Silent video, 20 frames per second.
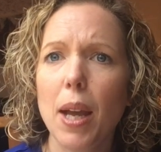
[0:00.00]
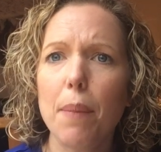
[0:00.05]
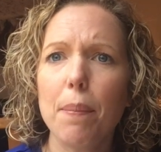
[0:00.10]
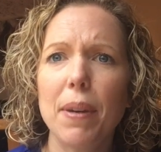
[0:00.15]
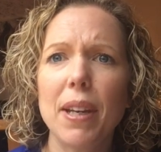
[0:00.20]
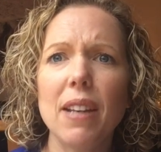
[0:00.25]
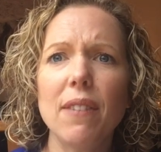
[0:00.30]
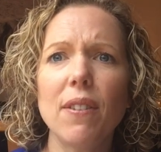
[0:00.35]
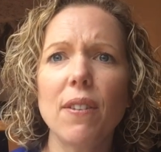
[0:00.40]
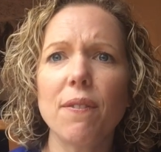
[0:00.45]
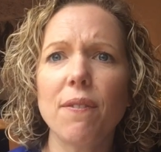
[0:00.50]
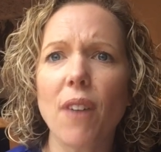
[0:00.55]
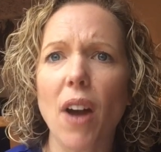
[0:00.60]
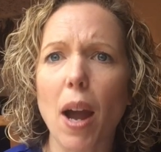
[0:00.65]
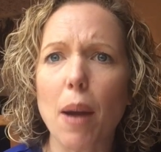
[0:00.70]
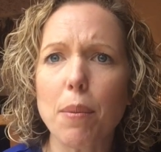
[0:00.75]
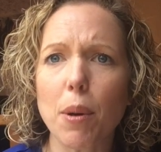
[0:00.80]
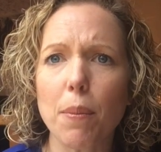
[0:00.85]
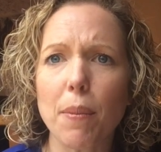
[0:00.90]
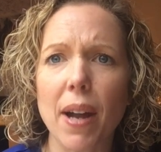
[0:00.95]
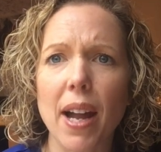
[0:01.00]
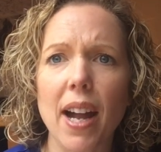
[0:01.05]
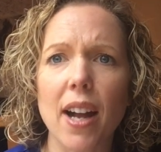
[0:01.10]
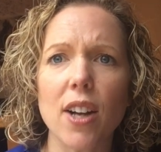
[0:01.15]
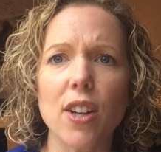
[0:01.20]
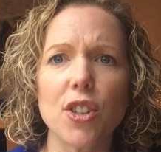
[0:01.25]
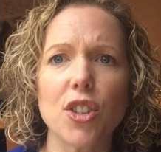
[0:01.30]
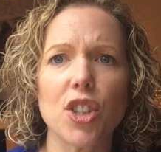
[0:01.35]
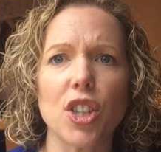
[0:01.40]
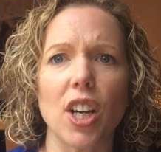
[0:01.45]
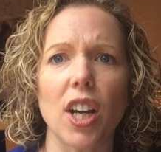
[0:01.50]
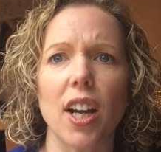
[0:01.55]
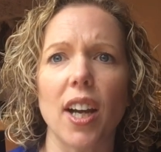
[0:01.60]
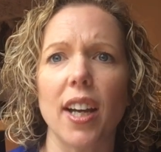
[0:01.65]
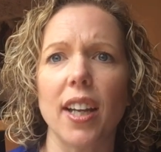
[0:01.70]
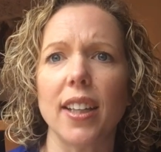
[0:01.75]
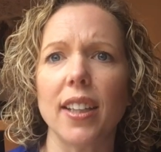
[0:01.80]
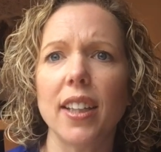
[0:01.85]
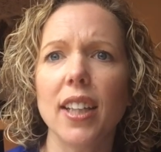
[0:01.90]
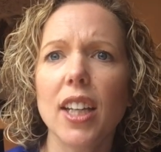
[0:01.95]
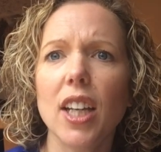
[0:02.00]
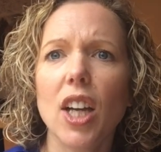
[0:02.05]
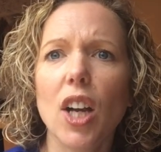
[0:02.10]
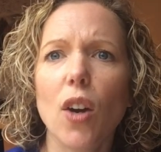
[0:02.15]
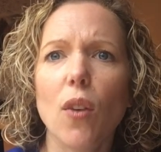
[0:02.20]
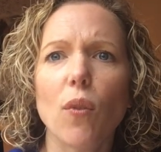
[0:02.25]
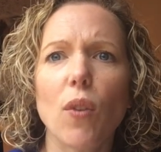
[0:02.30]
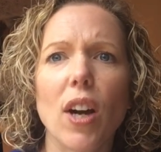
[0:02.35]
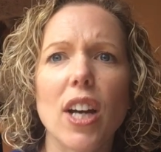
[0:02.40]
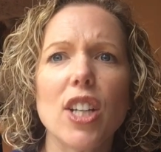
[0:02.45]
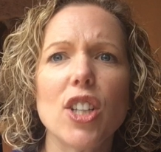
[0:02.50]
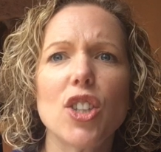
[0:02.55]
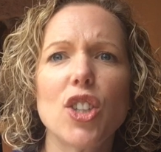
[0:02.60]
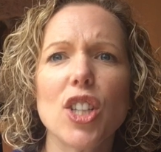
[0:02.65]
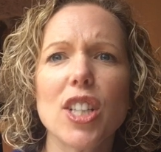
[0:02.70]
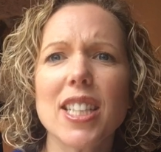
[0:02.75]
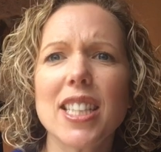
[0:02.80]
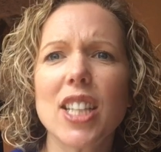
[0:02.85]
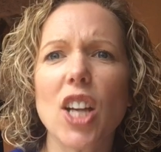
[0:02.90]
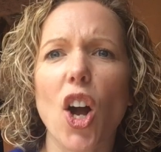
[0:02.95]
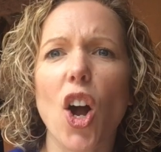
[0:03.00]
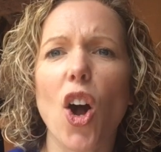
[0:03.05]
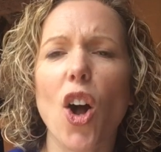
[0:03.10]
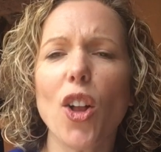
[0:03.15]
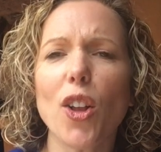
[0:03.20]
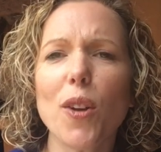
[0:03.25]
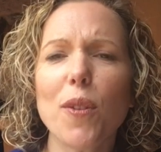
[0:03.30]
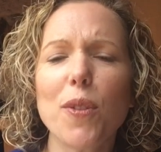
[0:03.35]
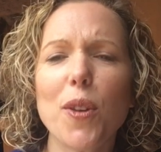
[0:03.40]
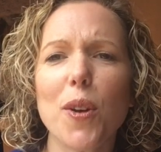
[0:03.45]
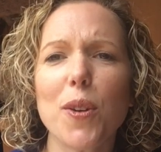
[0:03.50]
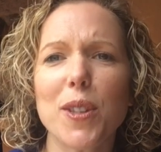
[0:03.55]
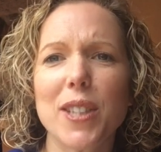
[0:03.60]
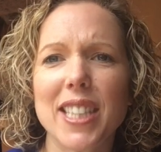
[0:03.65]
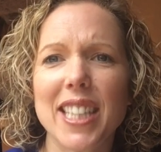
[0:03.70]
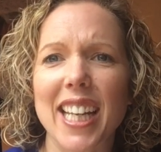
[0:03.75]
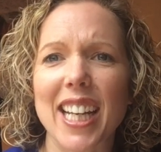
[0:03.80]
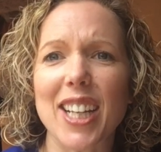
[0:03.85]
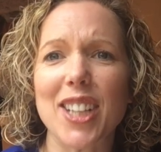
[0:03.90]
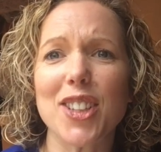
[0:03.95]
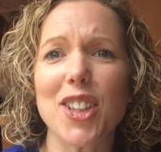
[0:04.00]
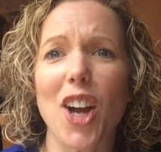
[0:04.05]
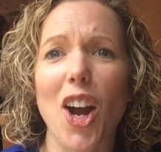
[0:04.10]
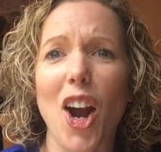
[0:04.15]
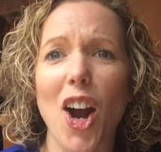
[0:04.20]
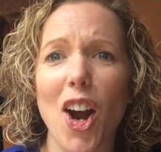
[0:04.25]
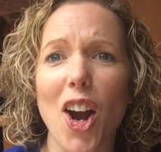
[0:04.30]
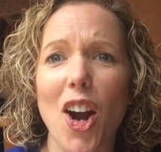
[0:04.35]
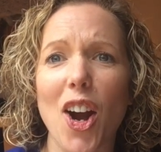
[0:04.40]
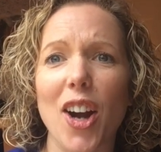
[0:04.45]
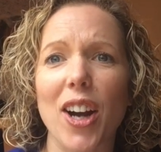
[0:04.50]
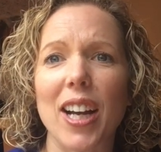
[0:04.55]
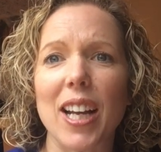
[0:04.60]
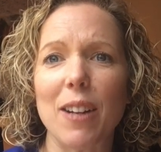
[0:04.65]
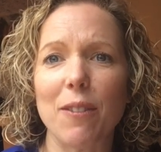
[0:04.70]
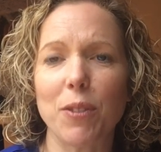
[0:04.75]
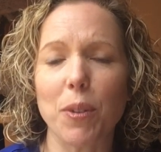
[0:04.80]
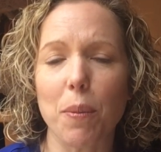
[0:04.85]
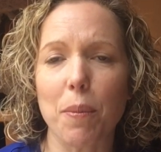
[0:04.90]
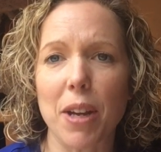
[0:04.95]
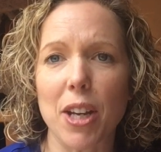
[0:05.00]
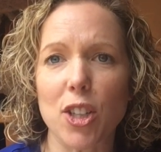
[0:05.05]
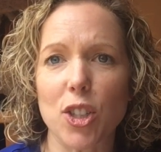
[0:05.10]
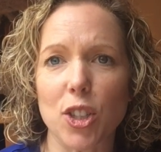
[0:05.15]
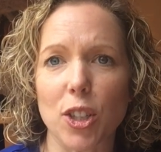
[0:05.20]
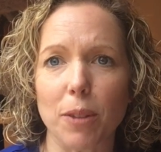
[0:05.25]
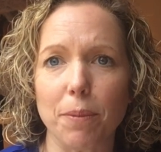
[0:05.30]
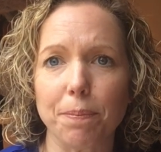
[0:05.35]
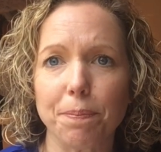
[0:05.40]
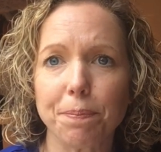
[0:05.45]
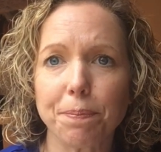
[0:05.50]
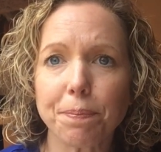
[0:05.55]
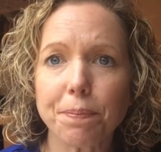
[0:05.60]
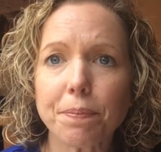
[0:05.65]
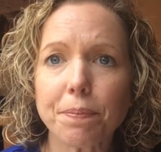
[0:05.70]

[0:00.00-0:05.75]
But even fibromyalgia and just all of those things are inflammation.